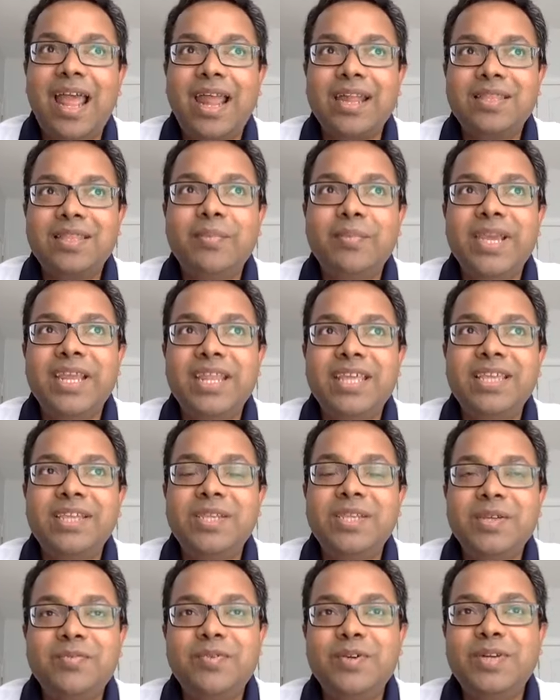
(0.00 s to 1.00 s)
the
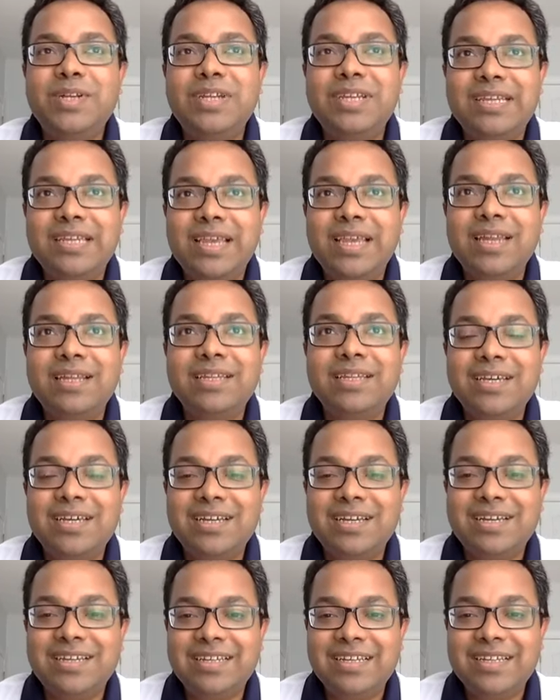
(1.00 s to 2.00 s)
beginning, you would get
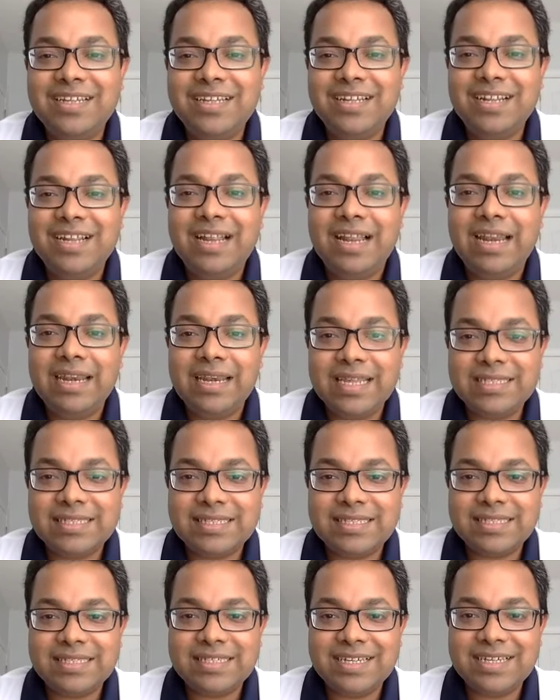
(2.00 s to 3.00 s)

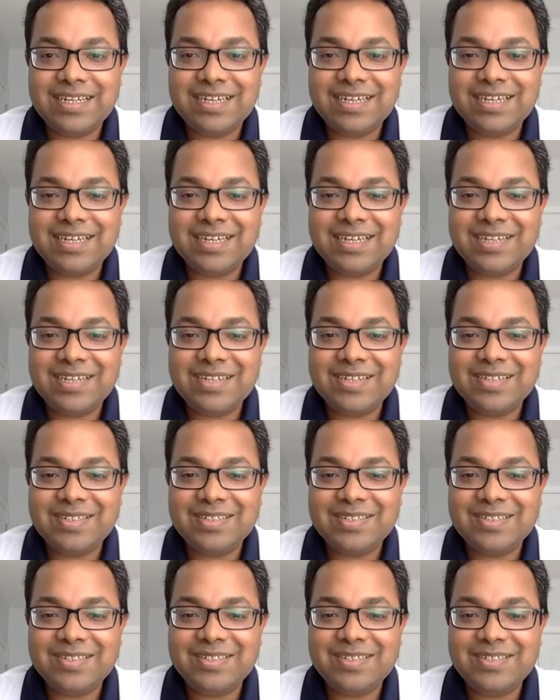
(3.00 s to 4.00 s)
less
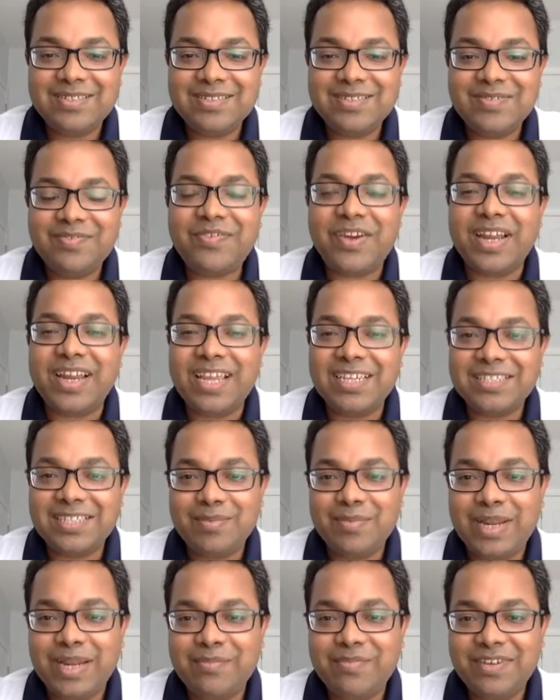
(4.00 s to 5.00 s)
financial
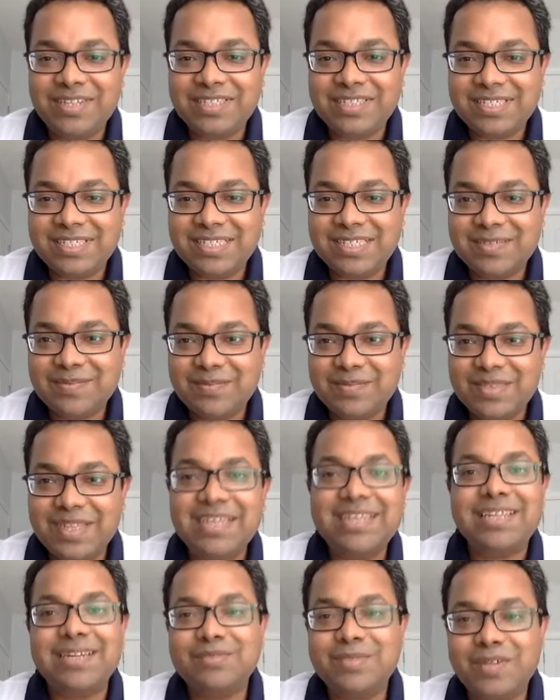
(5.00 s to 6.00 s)
benefits
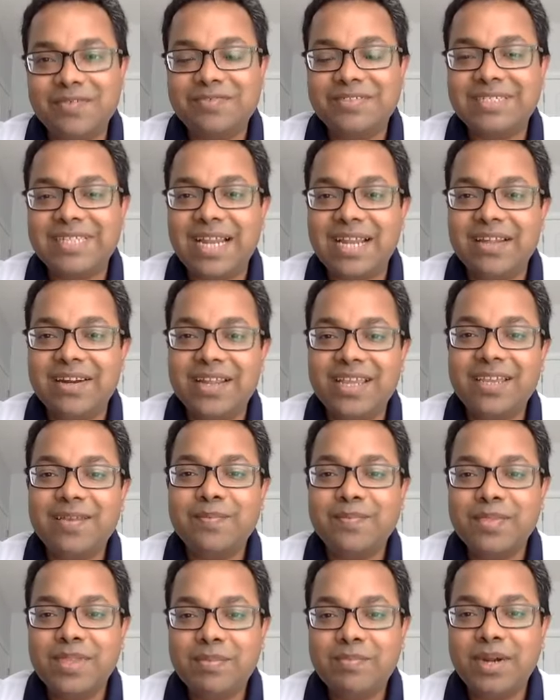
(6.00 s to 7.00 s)
in terms of salary,
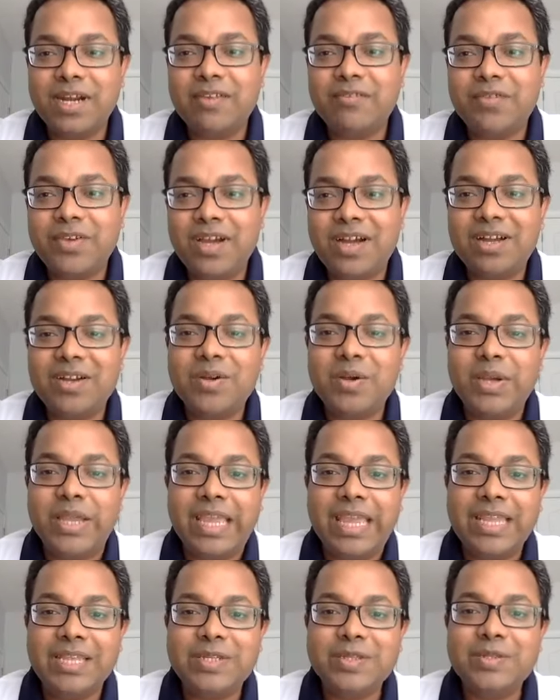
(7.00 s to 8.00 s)
but if you are
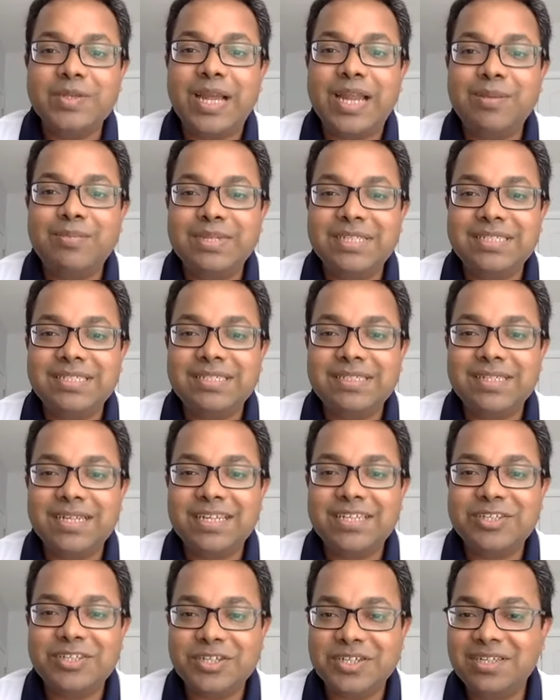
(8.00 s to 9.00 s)
going into
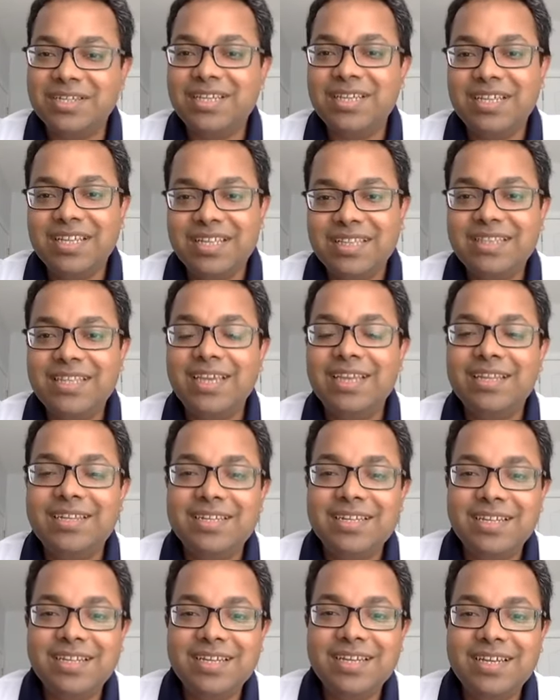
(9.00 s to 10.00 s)
administration, then
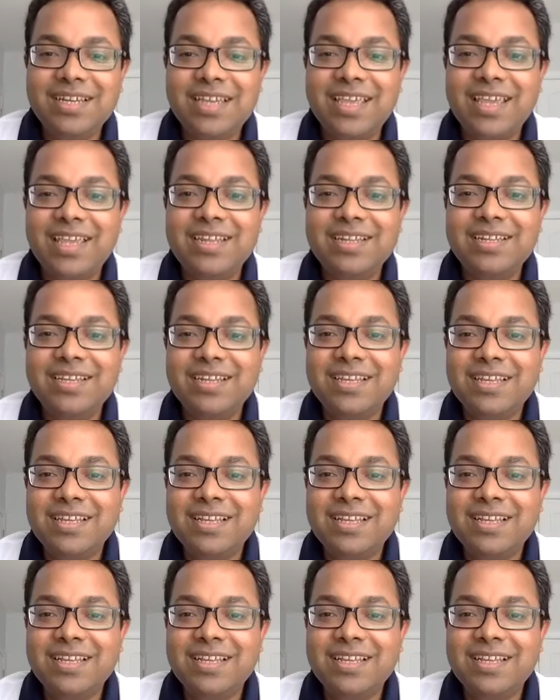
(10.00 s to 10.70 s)
again,